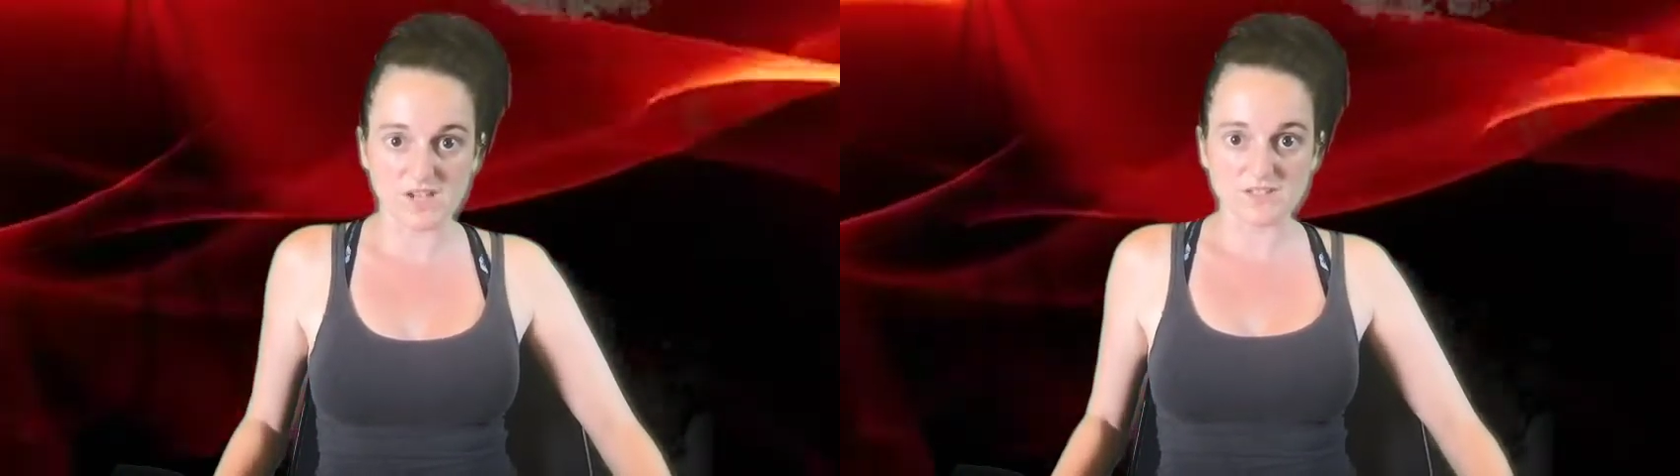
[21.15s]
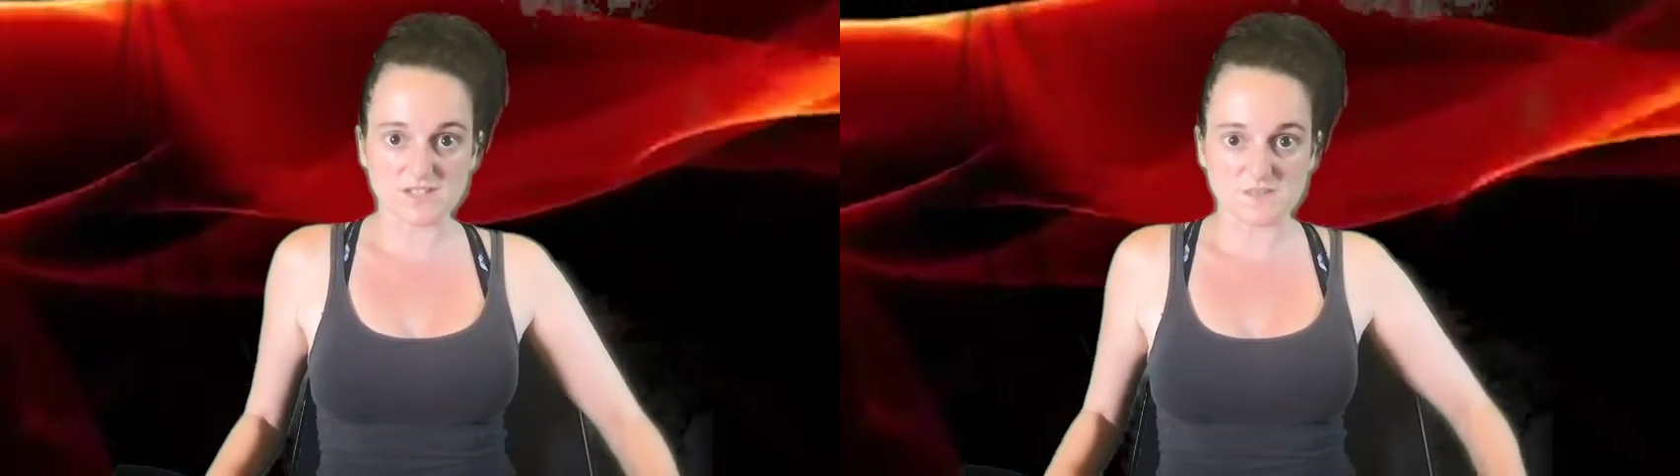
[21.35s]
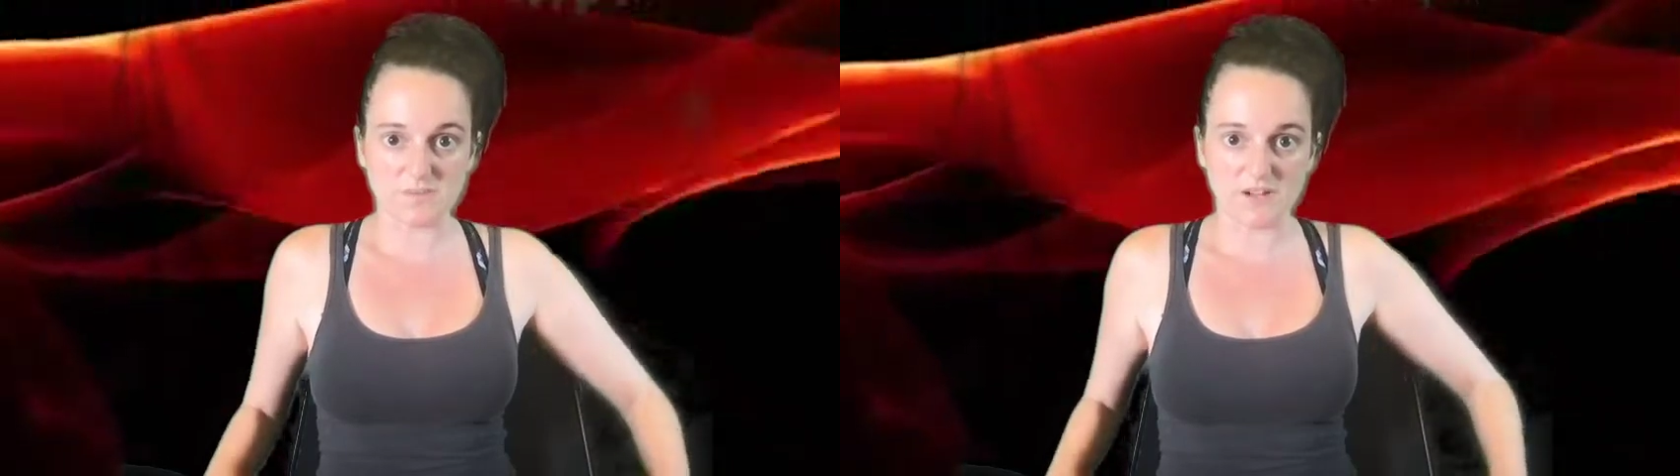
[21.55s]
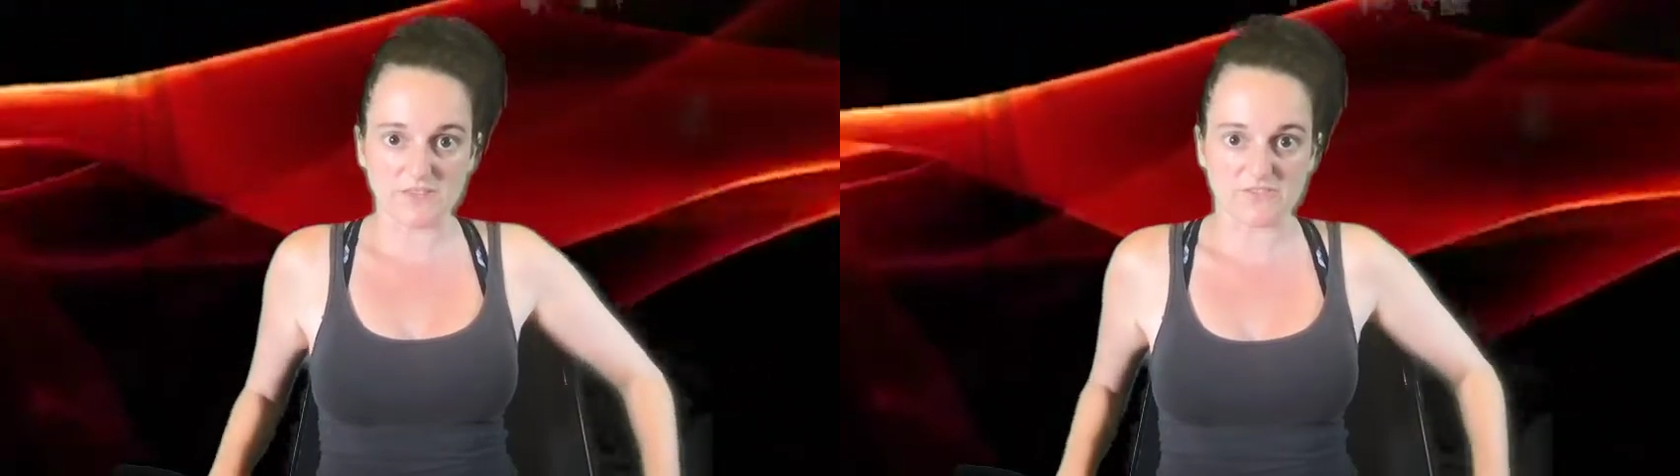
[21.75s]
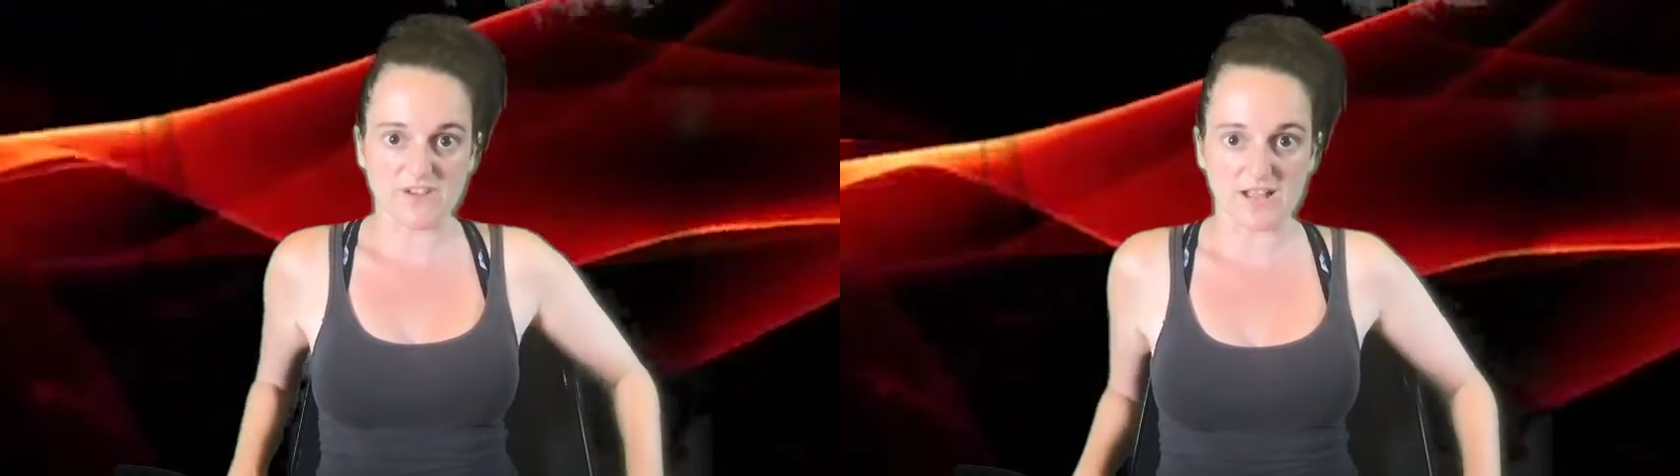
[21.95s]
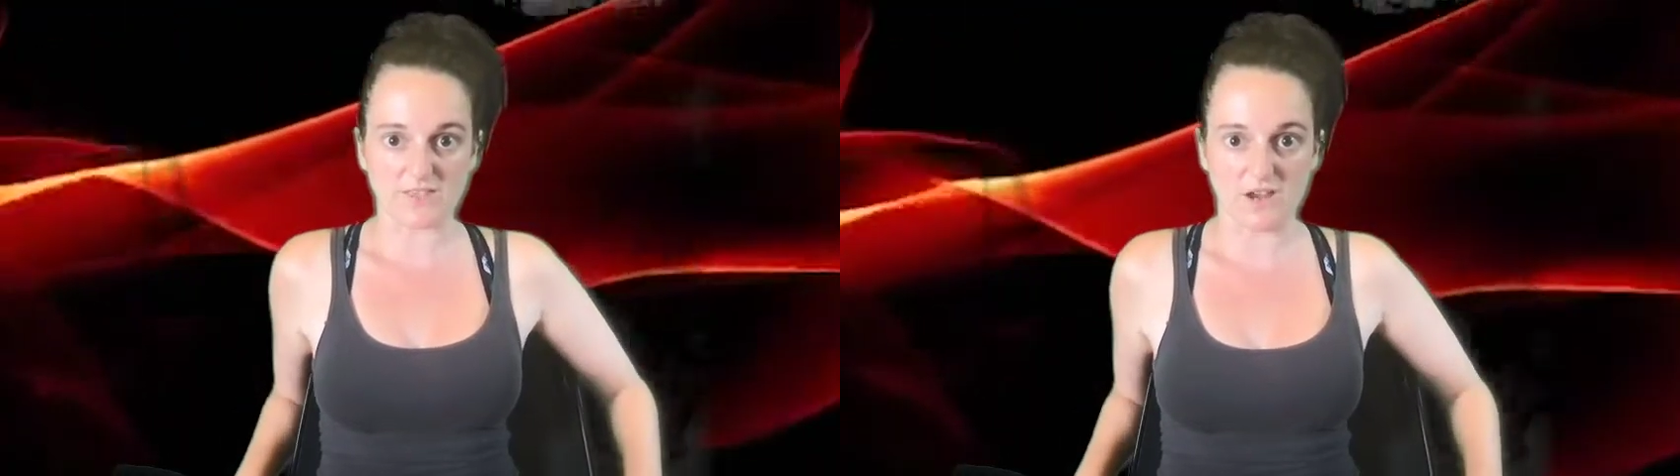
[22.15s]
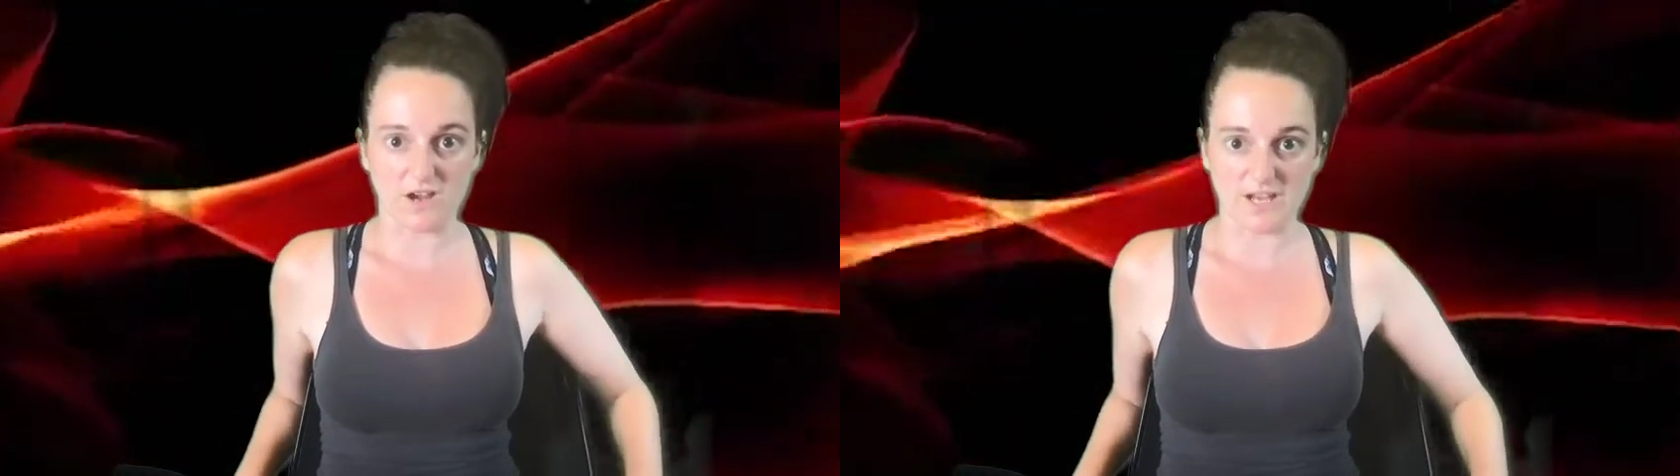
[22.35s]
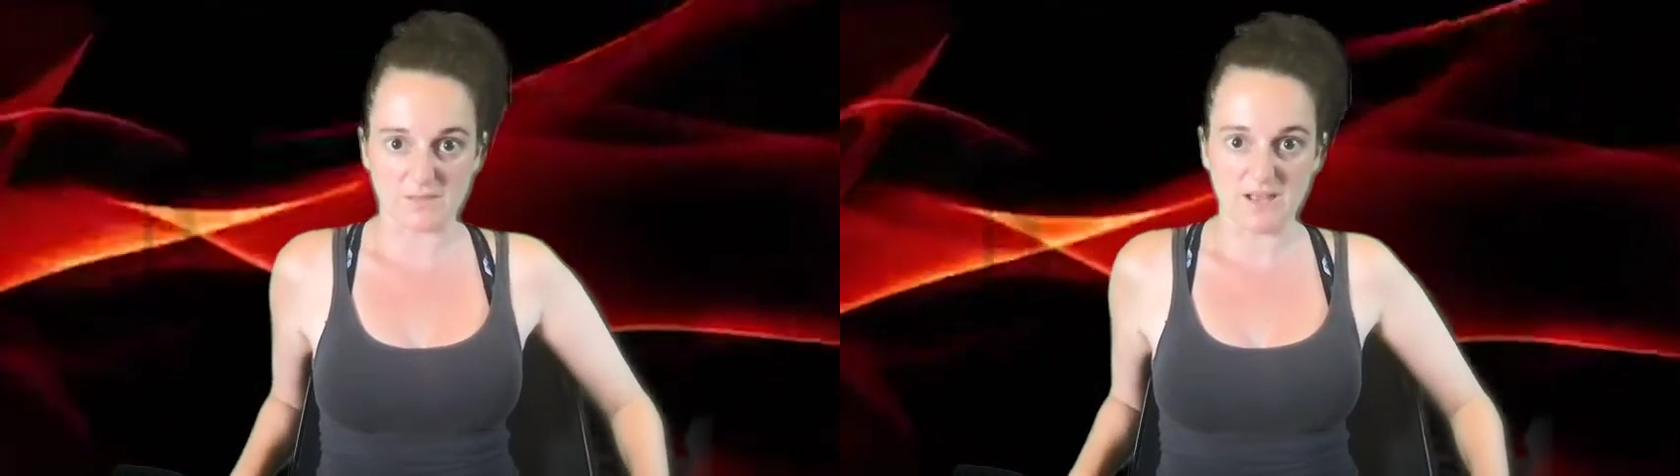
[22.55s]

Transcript: despite the fact that I am